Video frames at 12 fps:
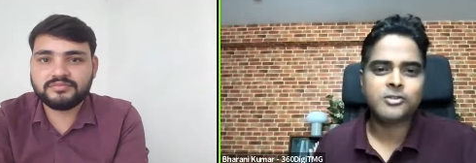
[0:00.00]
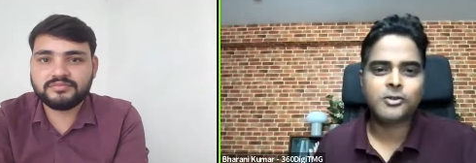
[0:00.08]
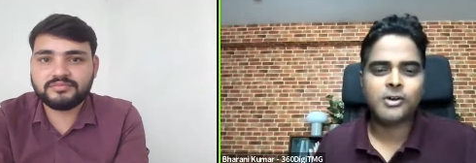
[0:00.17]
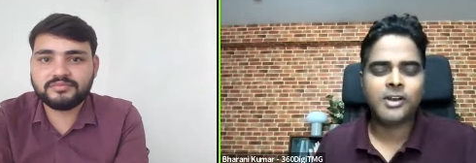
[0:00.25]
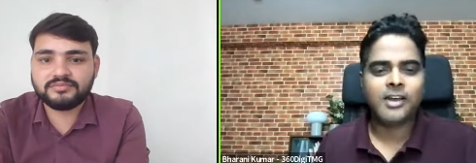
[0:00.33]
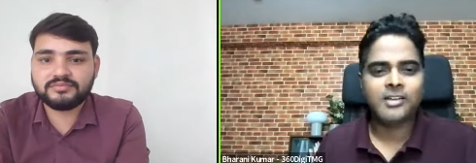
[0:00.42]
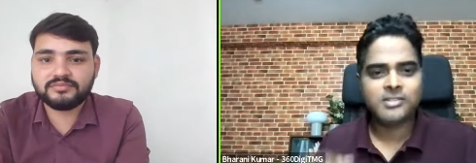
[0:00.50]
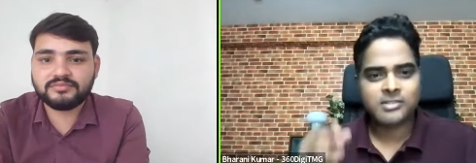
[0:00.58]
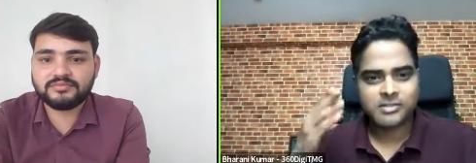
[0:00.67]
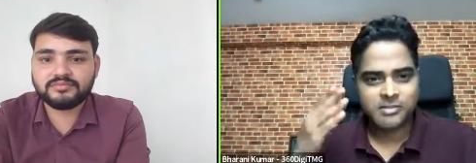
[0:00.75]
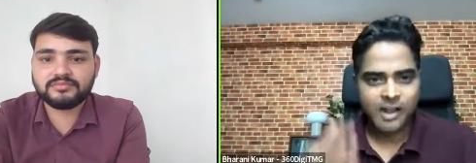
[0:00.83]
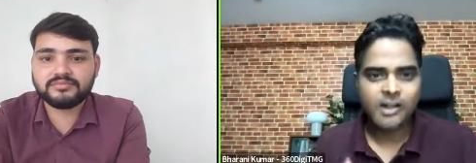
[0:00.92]
Speaker 1: has told,
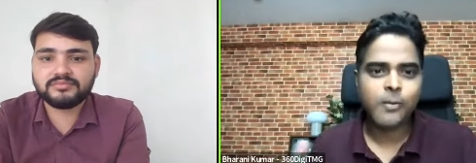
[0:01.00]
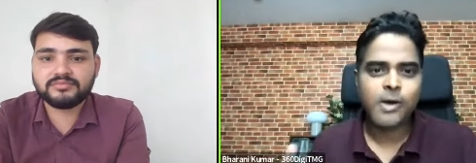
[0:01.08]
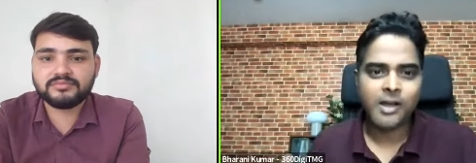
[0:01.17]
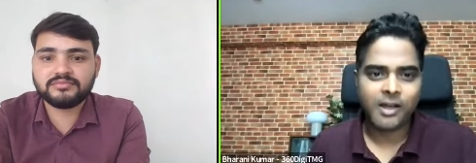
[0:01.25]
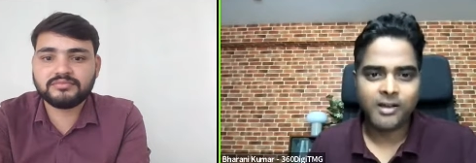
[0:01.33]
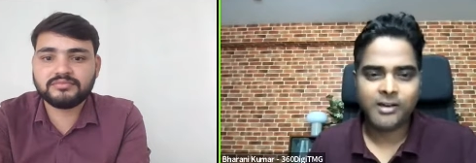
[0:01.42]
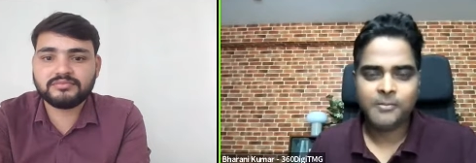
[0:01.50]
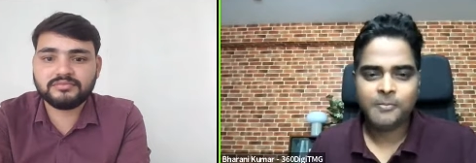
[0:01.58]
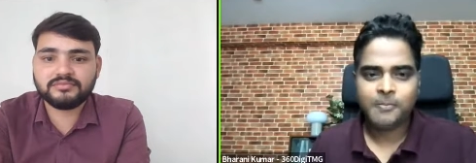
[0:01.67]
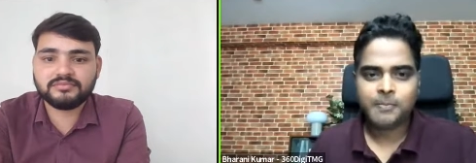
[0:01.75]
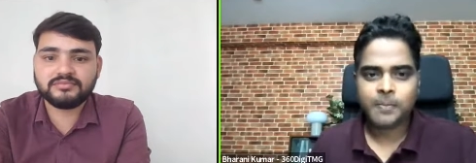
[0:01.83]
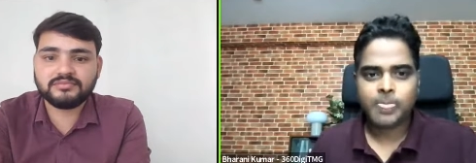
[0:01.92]
guys. Network.
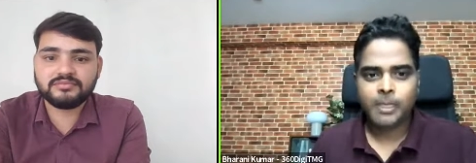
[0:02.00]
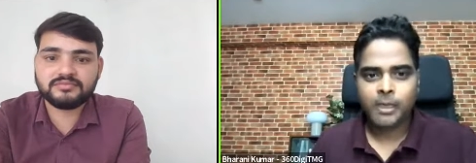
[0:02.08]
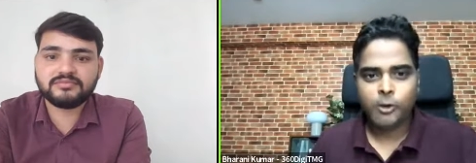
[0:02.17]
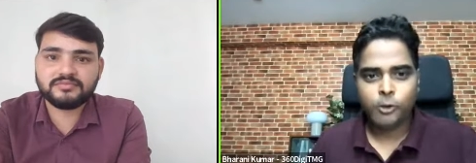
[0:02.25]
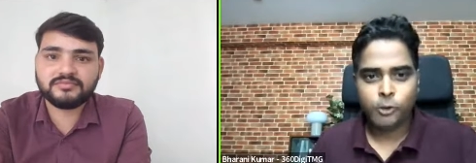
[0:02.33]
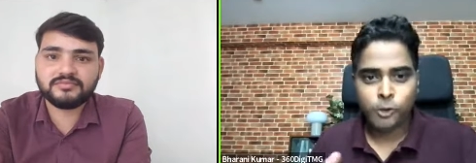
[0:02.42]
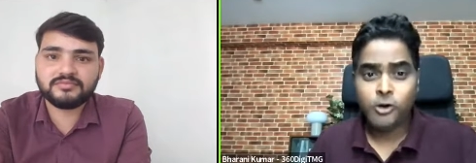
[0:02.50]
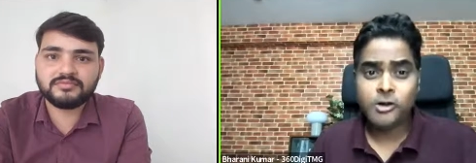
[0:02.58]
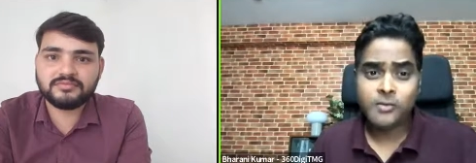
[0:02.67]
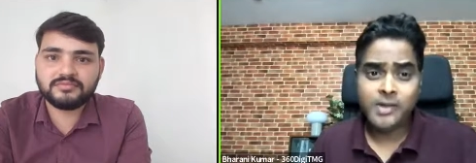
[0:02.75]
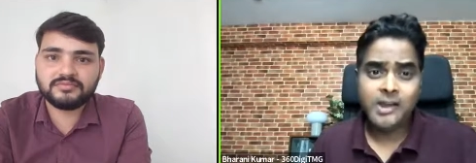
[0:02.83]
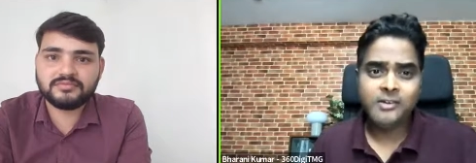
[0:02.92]

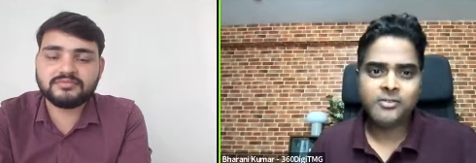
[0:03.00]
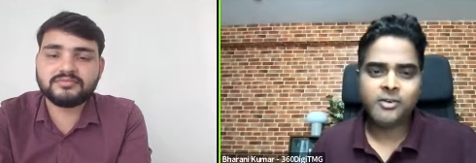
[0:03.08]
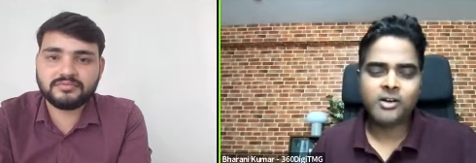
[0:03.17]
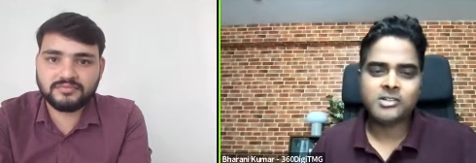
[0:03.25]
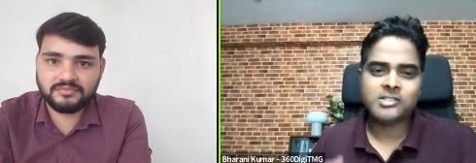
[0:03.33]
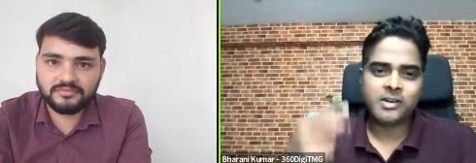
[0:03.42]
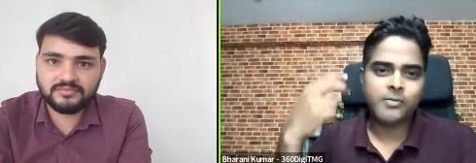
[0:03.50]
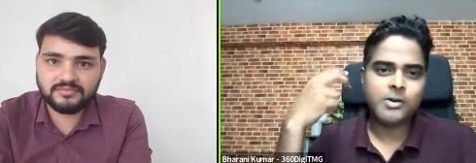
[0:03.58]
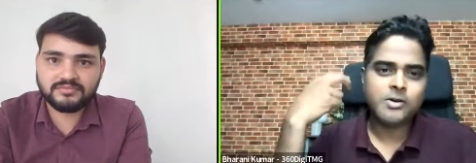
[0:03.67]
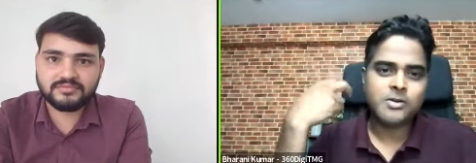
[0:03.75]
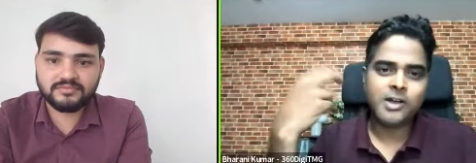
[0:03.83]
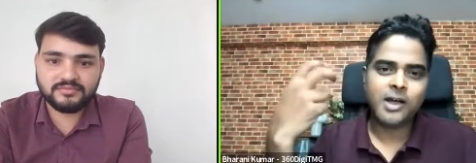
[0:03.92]
Don't wait for
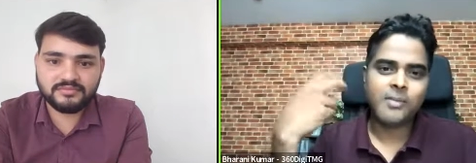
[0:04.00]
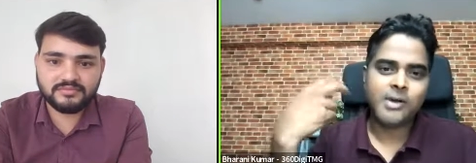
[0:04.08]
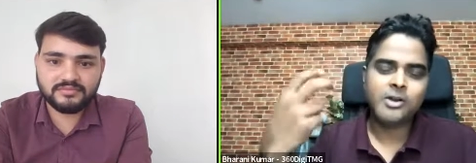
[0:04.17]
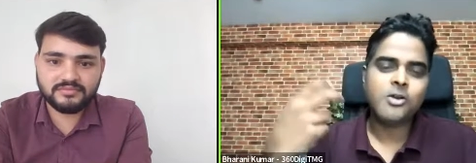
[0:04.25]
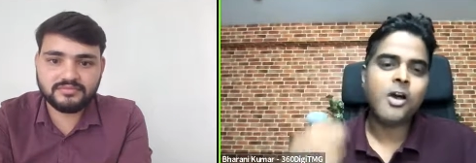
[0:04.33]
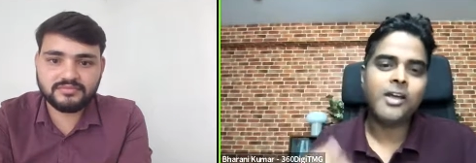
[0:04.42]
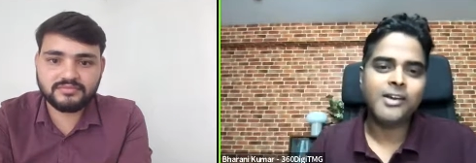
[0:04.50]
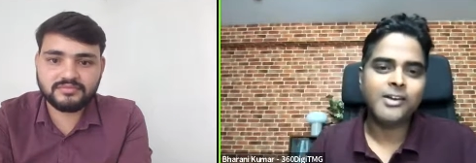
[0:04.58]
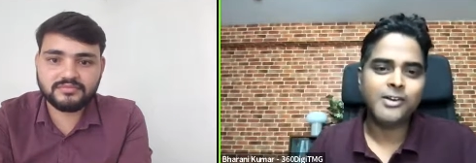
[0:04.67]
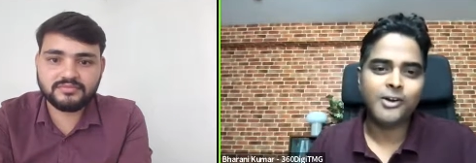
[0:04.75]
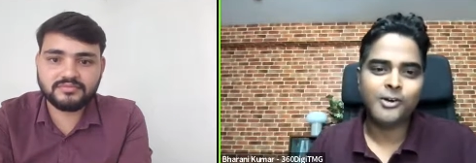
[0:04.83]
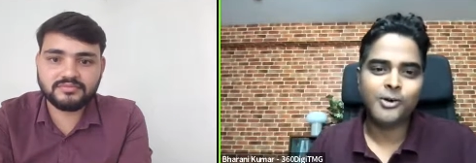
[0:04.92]
someone to come and knock
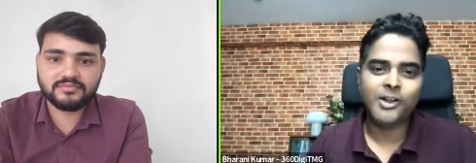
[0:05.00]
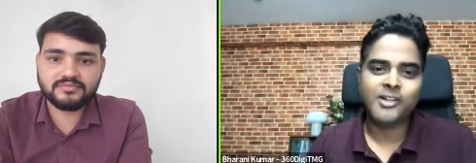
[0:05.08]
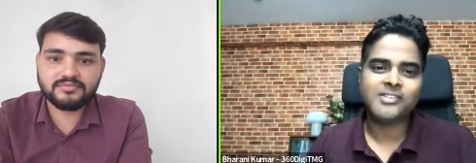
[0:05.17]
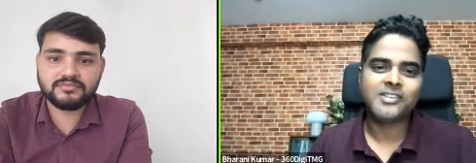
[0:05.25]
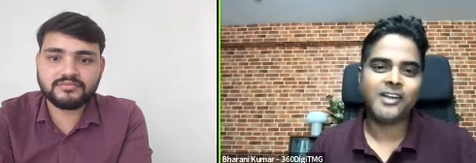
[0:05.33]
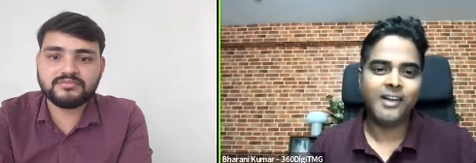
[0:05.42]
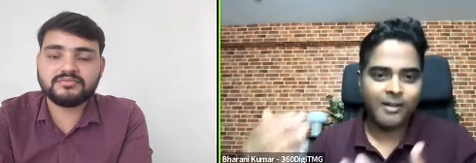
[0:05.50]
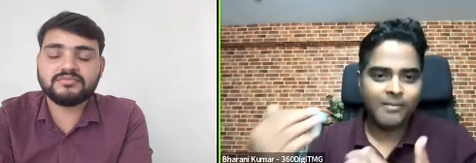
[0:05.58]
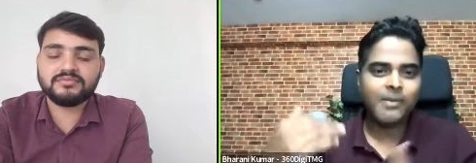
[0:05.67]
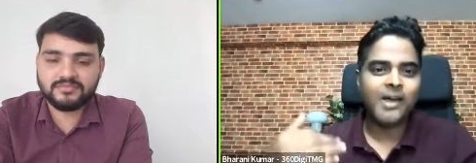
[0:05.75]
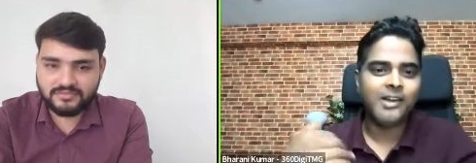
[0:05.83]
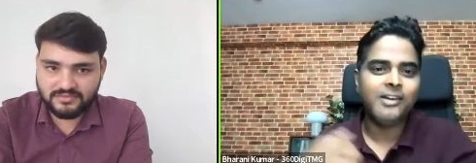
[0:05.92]
at your door and say,
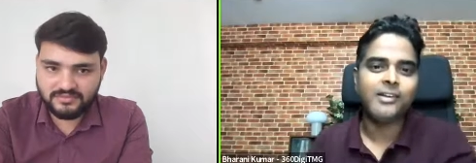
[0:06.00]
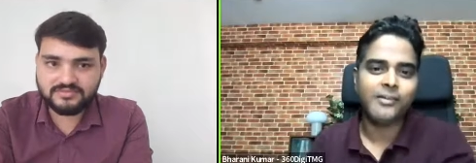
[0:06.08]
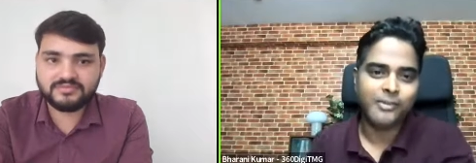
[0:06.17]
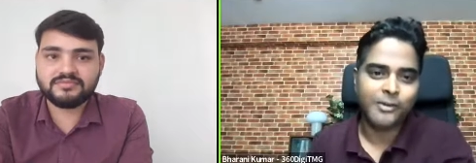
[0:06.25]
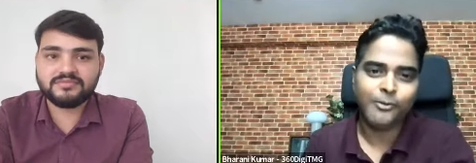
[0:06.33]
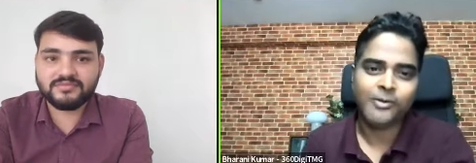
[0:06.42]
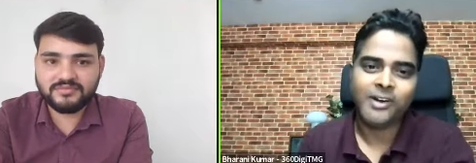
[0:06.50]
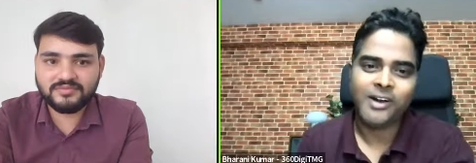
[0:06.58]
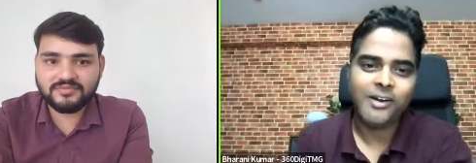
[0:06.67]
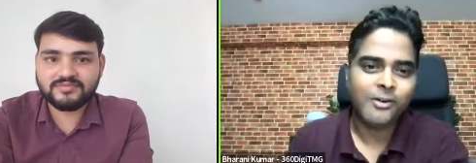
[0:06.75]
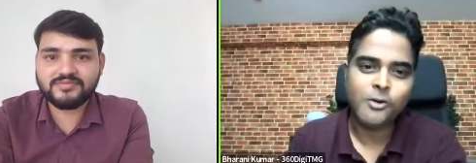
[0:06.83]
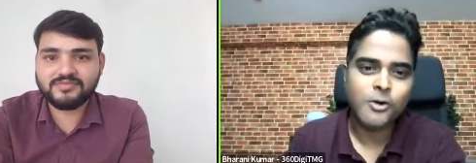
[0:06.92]
come, I'll interview,
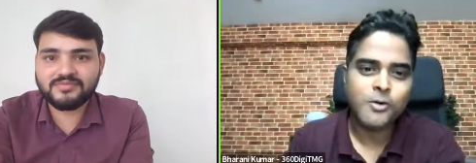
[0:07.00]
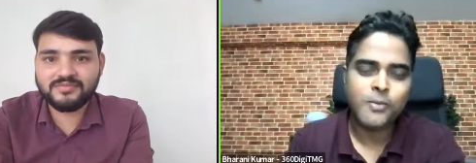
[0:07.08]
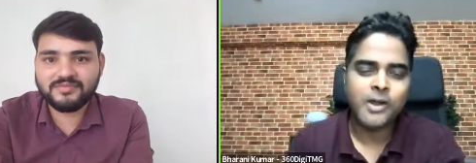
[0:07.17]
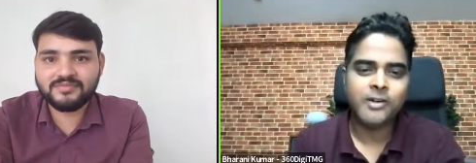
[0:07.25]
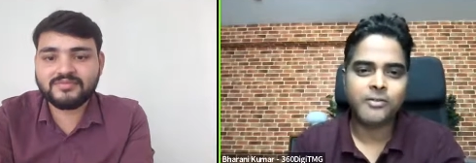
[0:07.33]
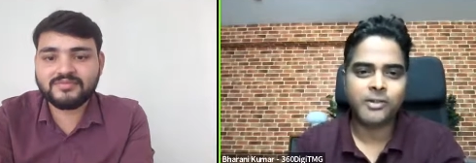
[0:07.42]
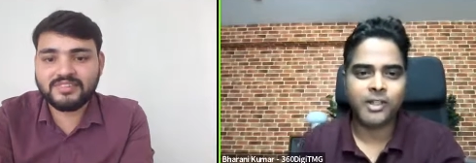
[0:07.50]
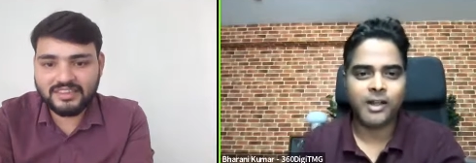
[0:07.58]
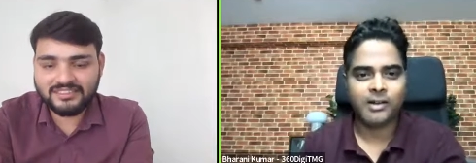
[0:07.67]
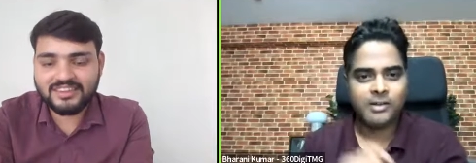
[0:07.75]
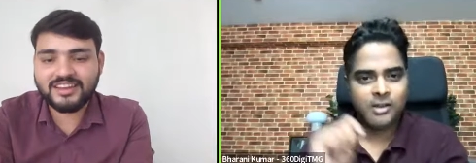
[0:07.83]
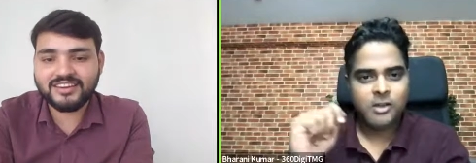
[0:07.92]
right? Don't wait for that.